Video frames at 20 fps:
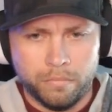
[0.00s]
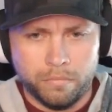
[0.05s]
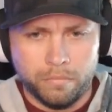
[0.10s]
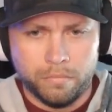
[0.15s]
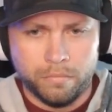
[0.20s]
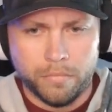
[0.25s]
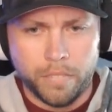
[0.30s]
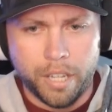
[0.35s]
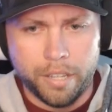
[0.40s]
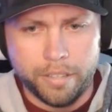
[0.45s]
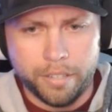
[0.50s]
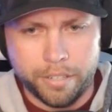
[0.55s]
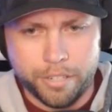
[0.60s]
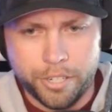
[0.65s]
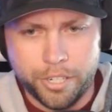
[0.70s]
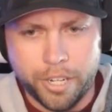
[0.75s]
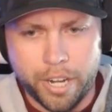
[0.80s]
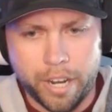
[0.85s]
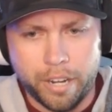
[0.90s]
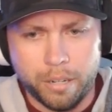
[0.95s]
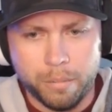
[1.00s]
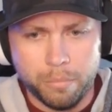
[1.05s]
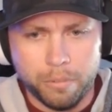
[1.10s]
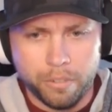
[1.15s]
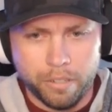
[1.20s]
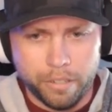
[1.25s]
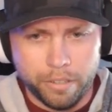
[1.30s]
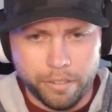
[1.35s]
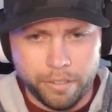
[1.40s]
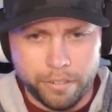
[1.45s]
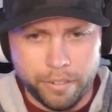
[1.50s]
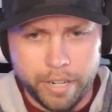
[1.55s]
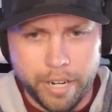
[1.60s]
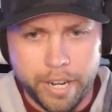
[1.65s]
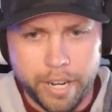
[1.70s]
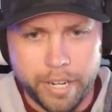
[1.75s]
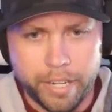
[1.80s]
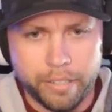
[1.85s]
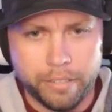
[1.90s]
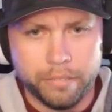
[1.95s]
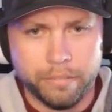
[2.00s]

Nothing Shangable on the right.